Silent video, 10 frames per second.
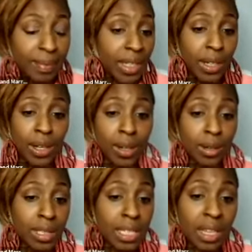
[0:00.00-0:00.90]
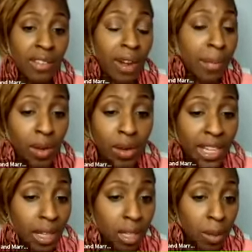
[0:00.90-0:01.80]
you know, see if I'm going
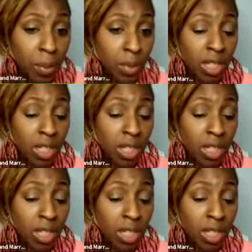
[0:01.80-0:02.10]
to get the